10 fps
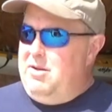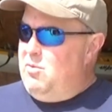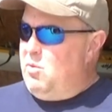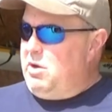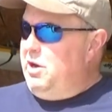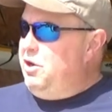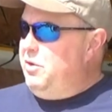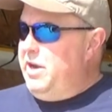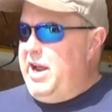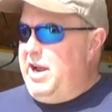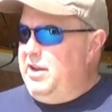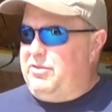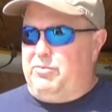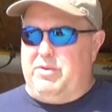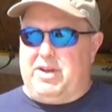What we're going to do today
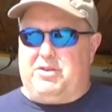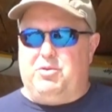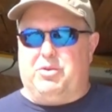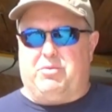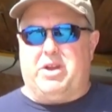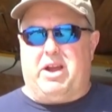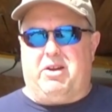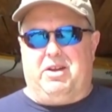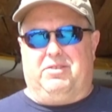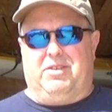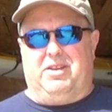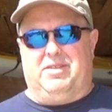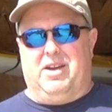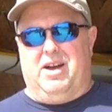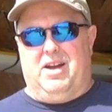is we've got two or three areas
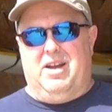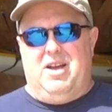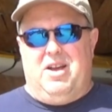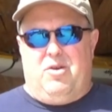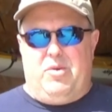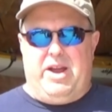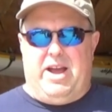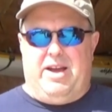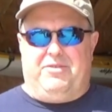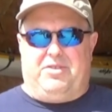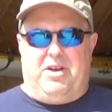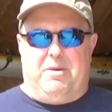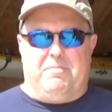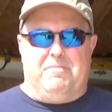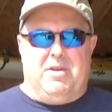that uh, we have
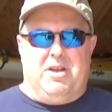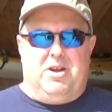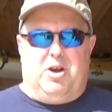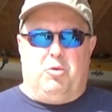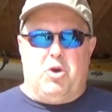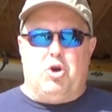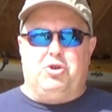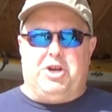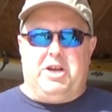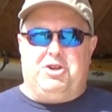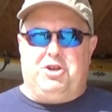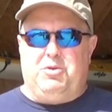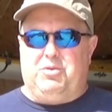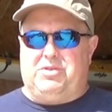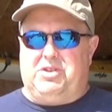some erosion
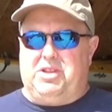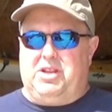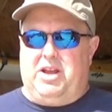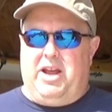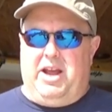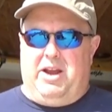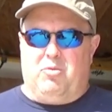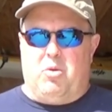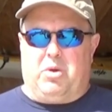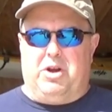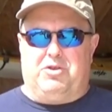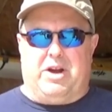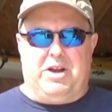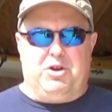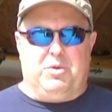issues and what we're going to
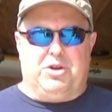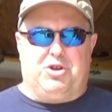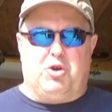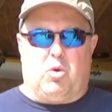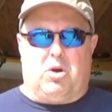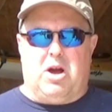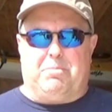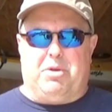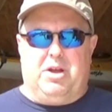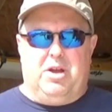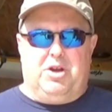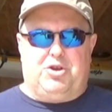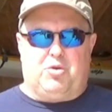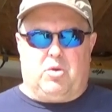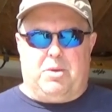try to do is shore up
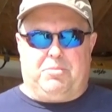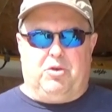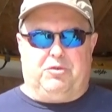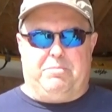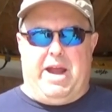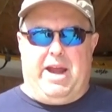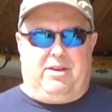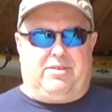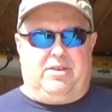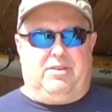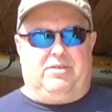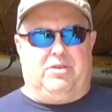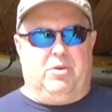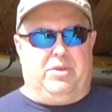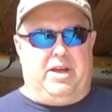shore up those banks
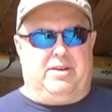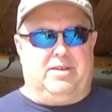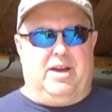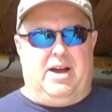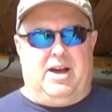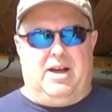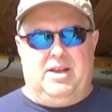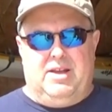so that uh,